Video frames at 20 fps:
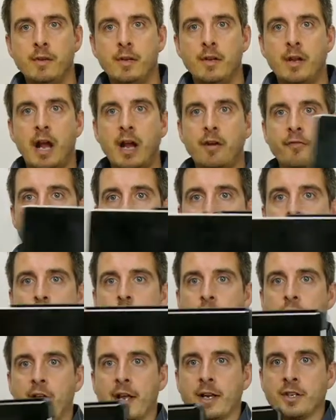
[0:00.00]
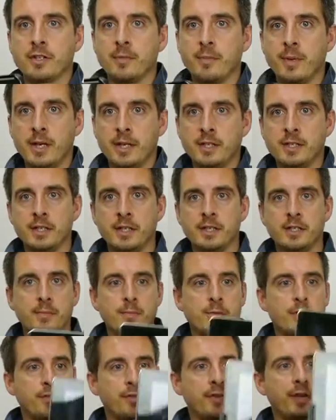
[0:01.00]
have full flexibility to
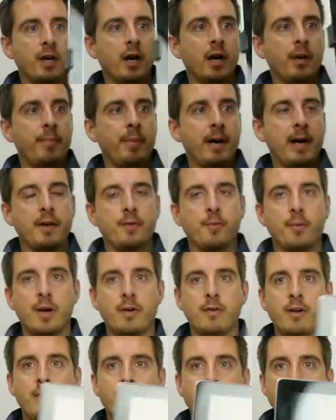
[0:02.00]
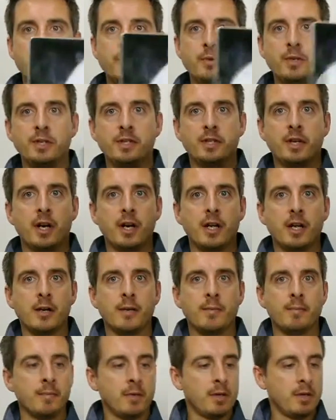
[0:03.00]
move the iPad wherever you desire.
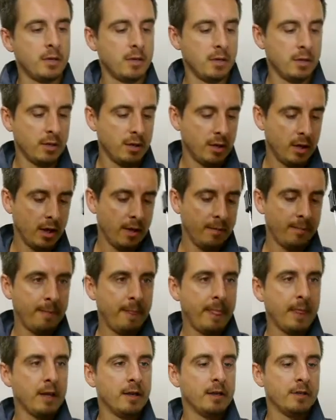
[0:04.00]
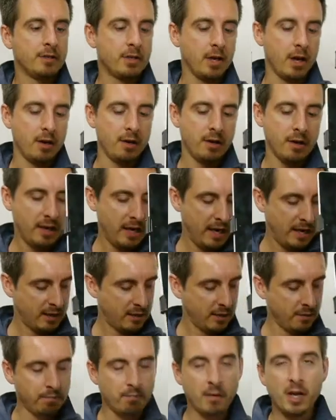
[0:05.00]
So
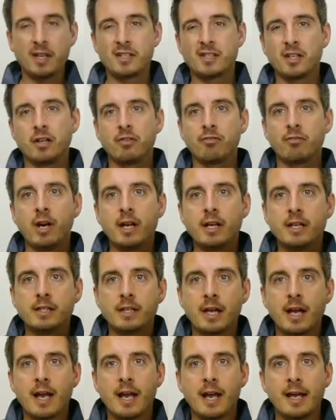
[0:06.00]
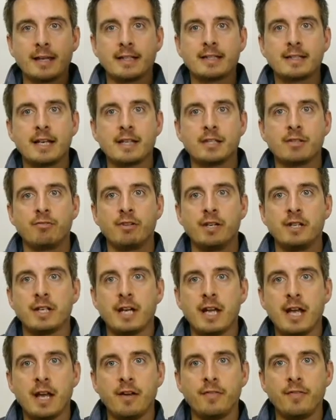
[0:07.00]
it's a great accessory to
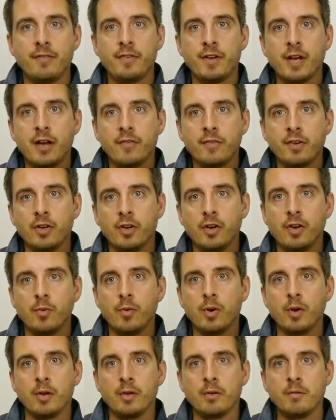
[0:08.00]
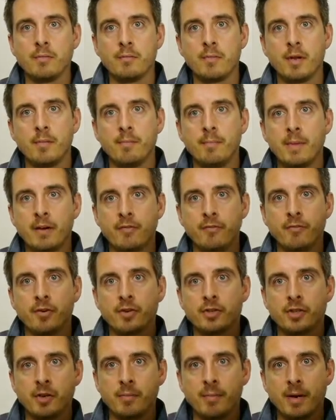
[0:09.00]
have if you haven't got one. A
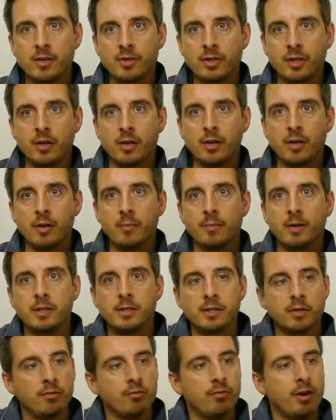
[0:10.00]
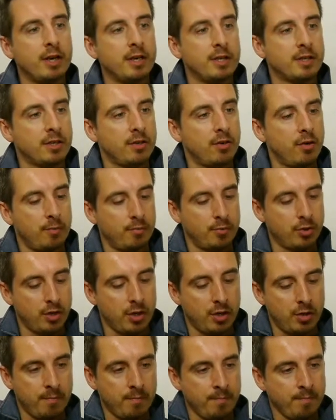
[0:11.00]
Manfrotto Magic Arm is a great
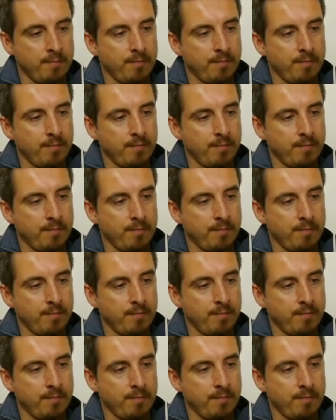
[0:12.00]
option,